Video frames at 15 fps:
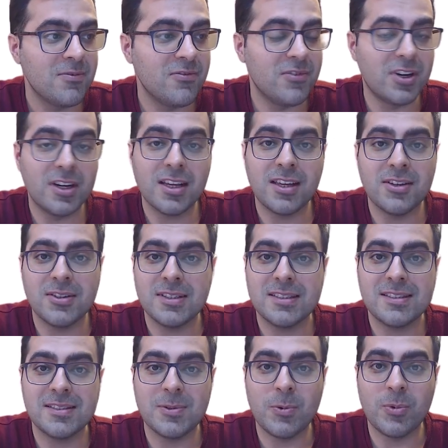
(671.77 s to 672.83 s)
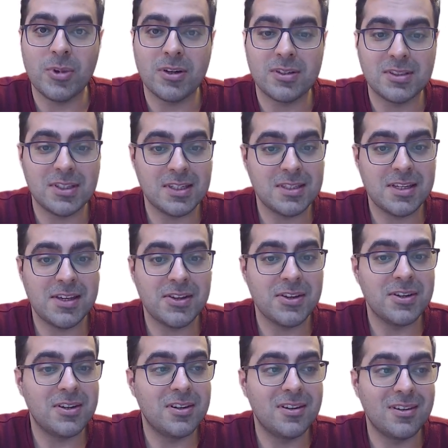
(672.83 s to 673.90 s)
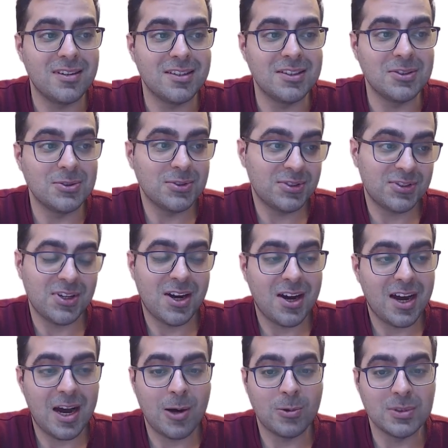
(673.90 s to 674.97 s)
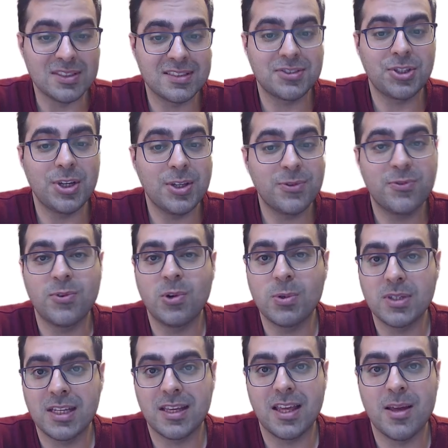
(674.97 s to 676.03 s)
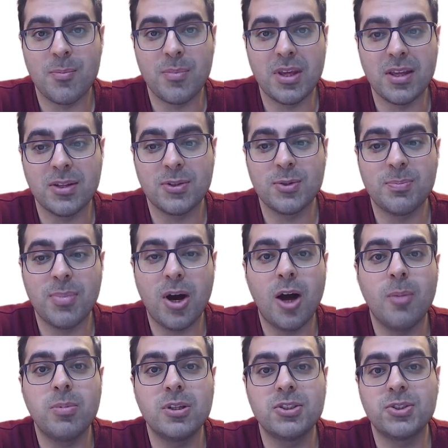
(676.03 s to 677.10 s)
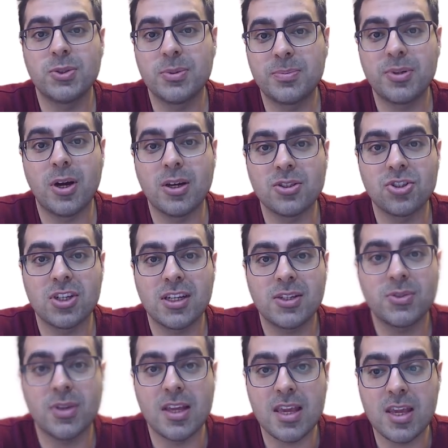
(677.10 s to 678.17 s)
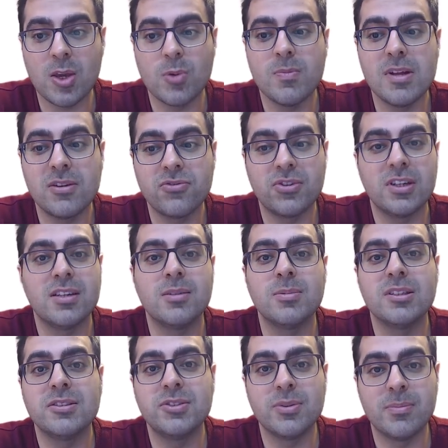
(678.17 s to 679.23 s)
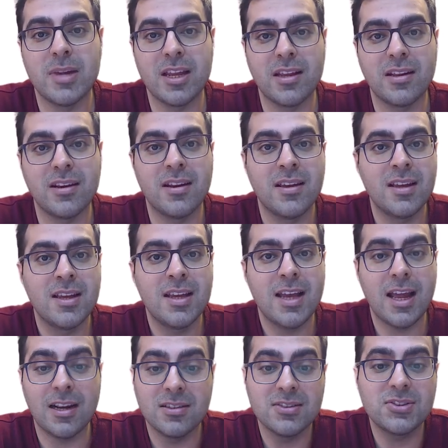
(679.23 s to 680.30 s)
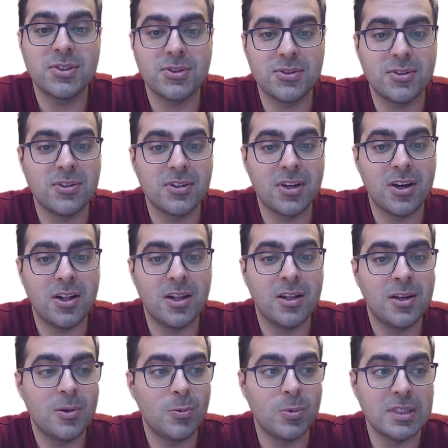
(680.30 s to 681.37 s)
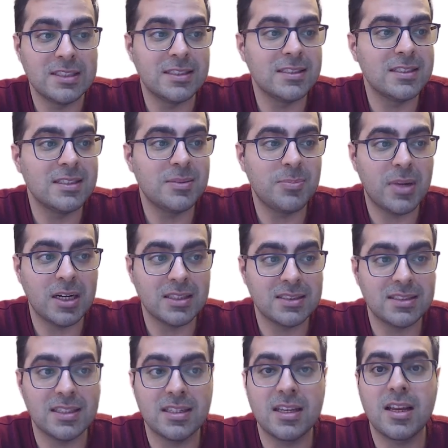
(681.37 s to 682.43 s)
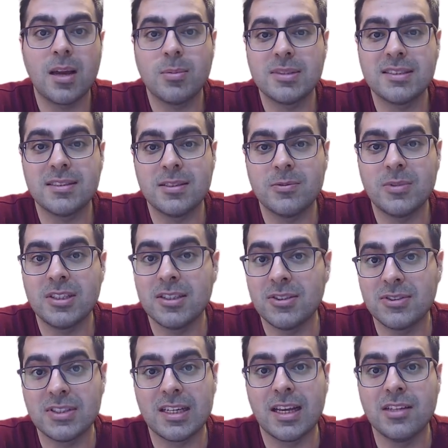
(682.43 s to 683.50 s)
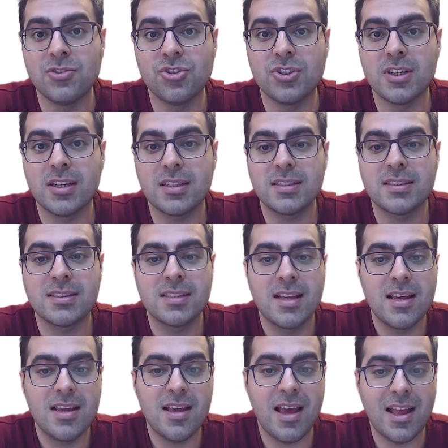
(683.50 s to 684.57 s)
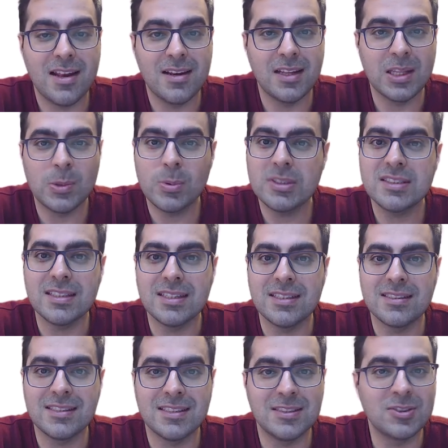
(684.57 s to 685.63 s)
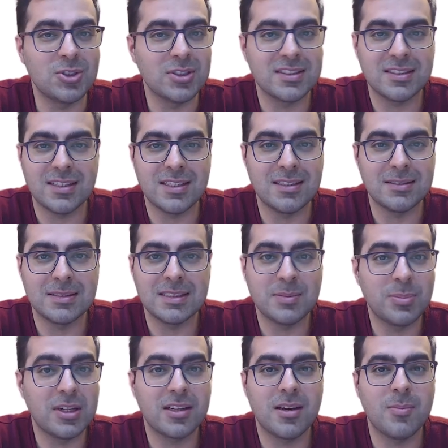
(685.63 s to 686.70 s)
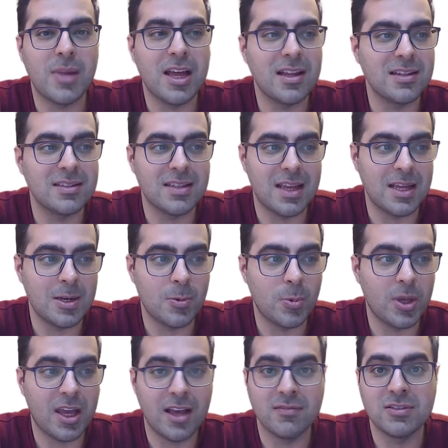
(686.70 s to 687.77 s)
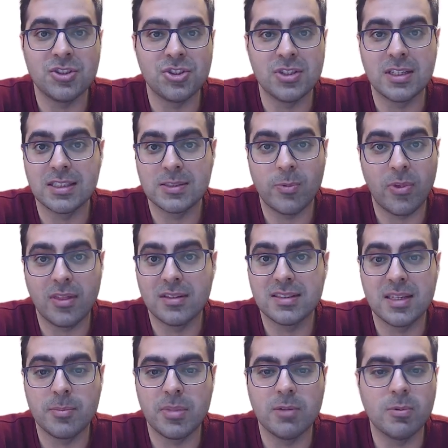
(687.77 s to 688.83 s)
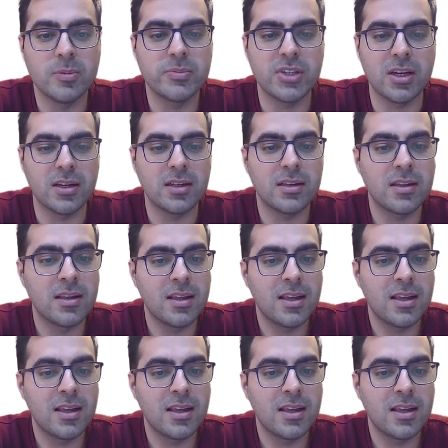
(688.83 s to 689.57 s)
Very good. We are done here. You saw how straightforward it can be to publish your project to a human readable domain. And in this tutorial, we did it by setting up a server using Nginx. And it was easy, just a simple command, and we have Nginx with the sample website.